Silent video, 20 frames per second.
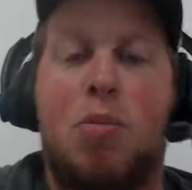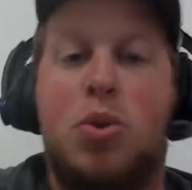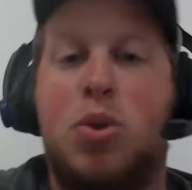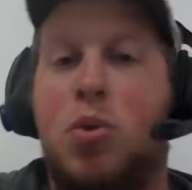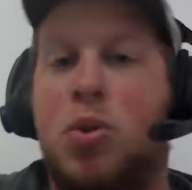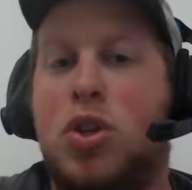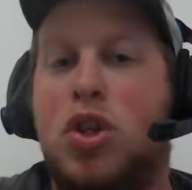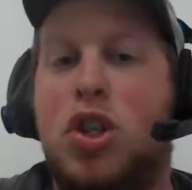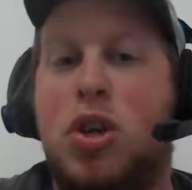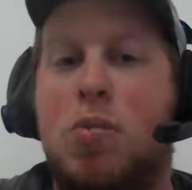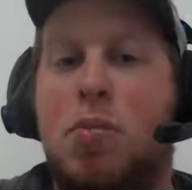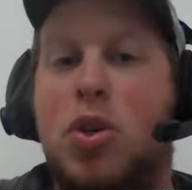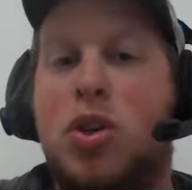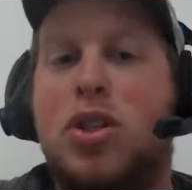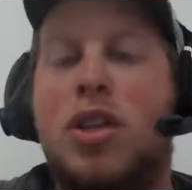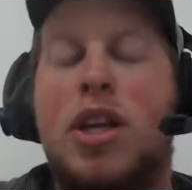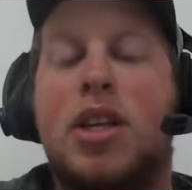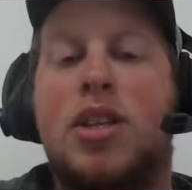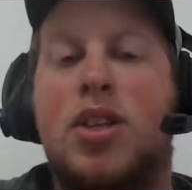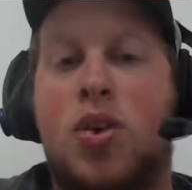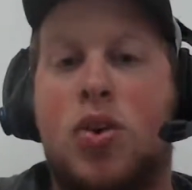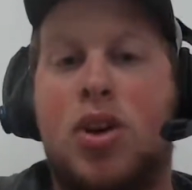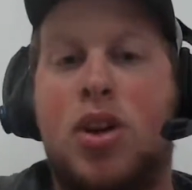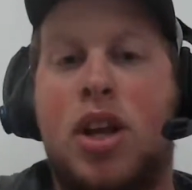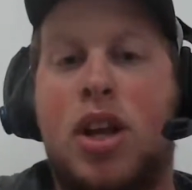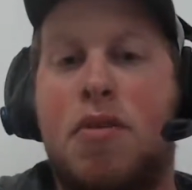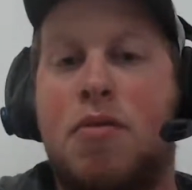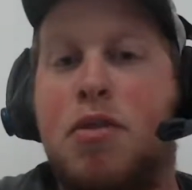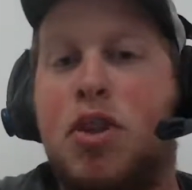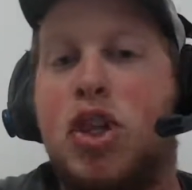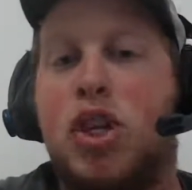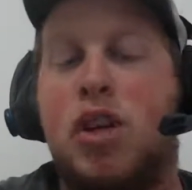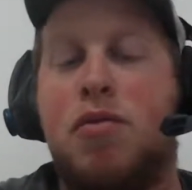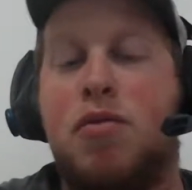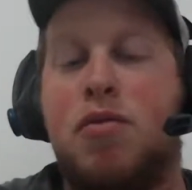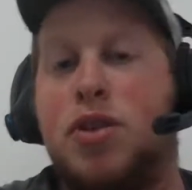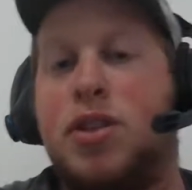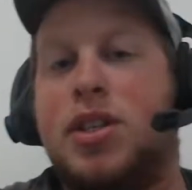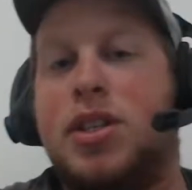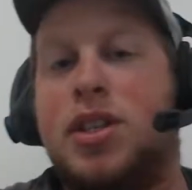So when someone says they're fishing for
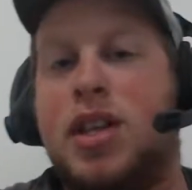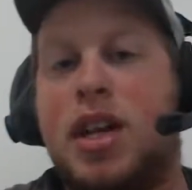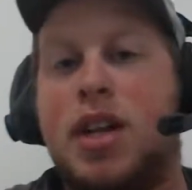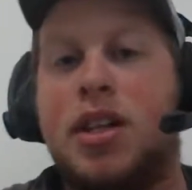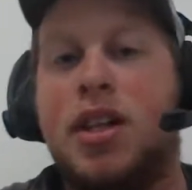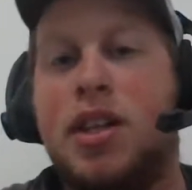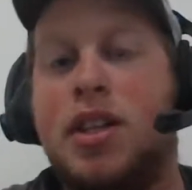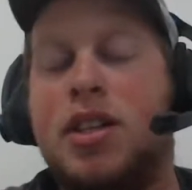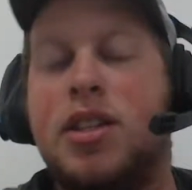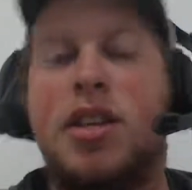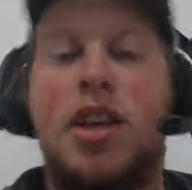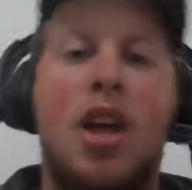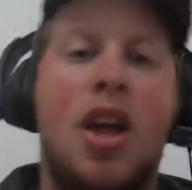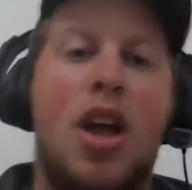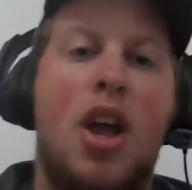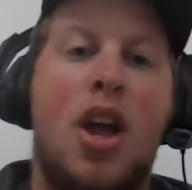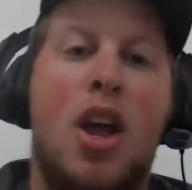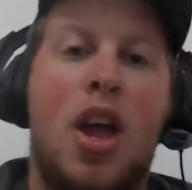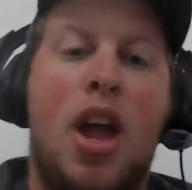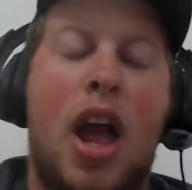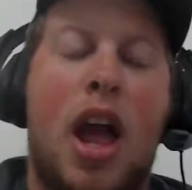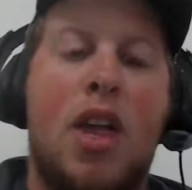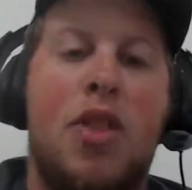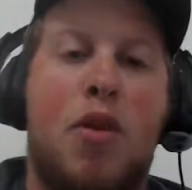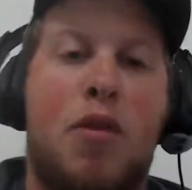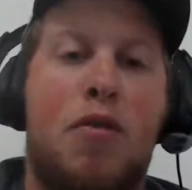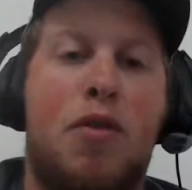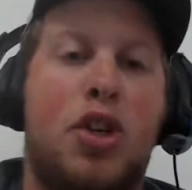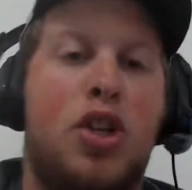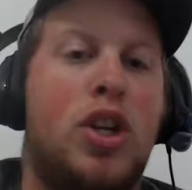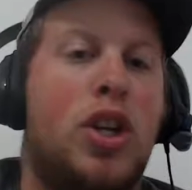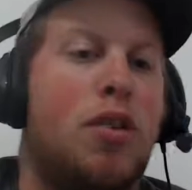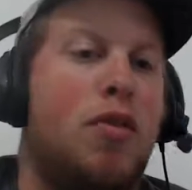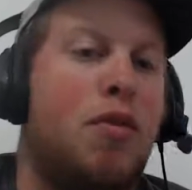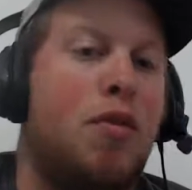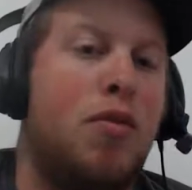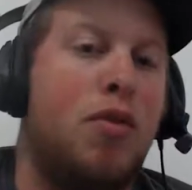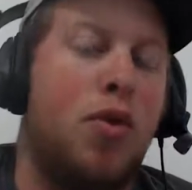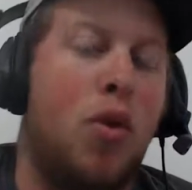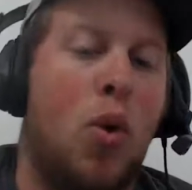cichlids and they're fishing in
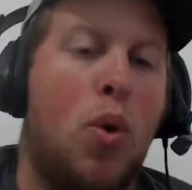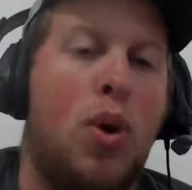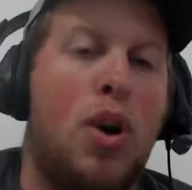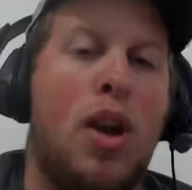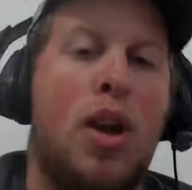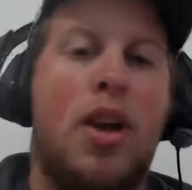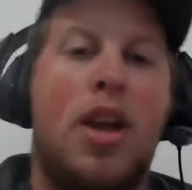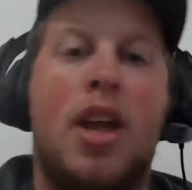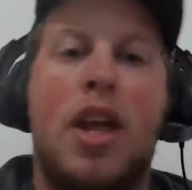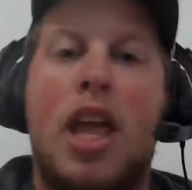Florida,